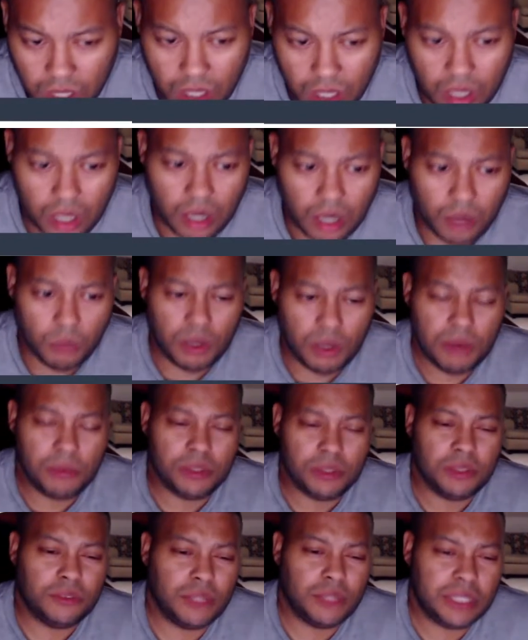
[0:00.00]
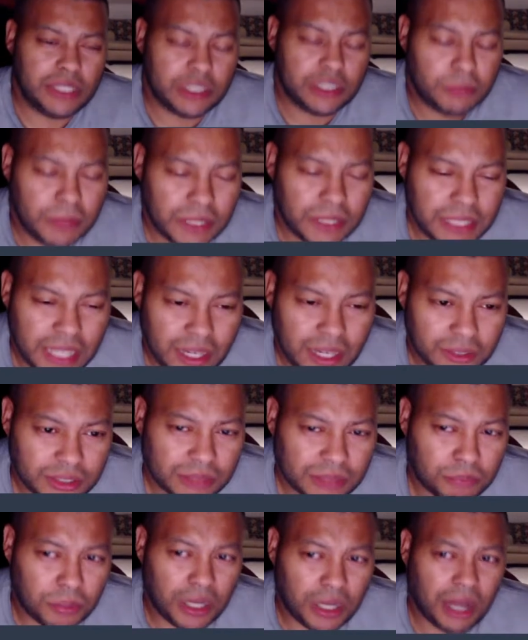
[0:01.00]
Uh, when will the winners be
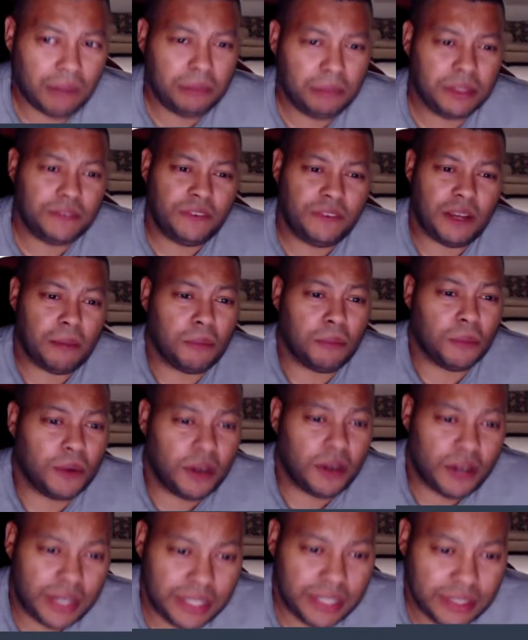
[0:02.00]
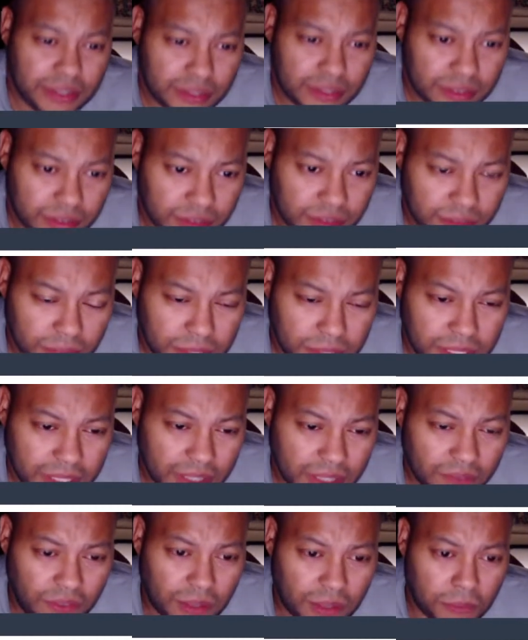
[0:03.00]
announced? Probably February,
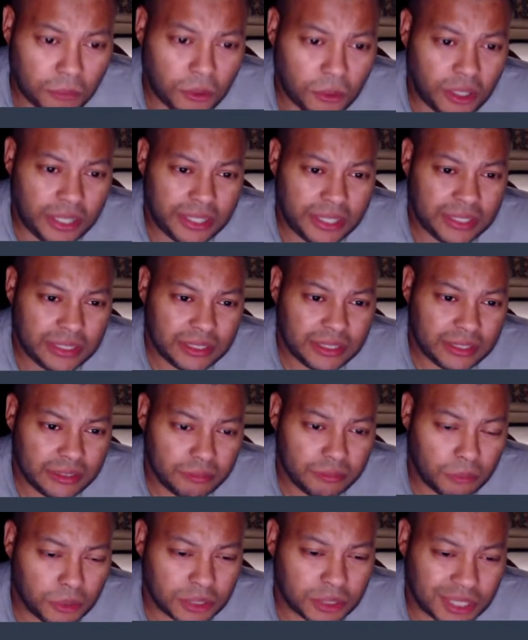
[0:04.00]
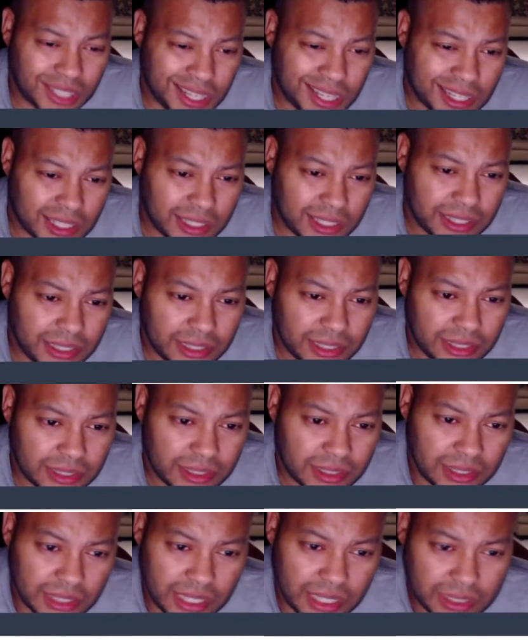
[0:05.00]
beginning of February, most likely.
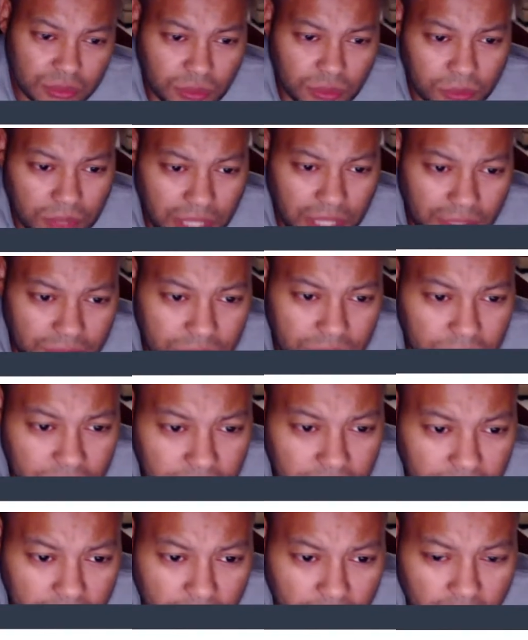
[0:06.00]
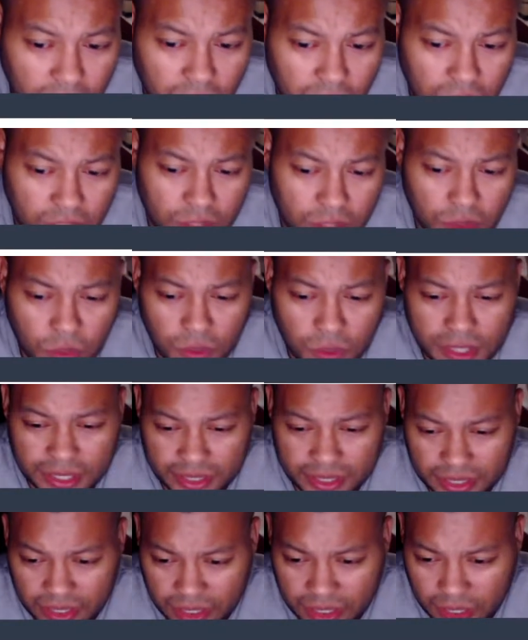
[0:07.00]
That's when we'll have the new the the new
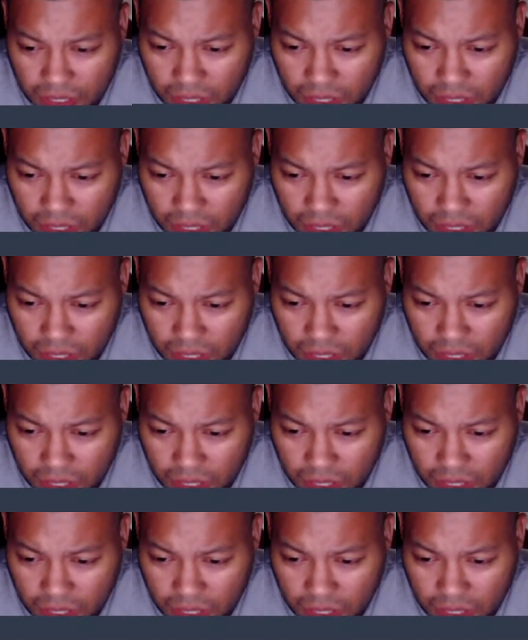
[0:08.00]
winners.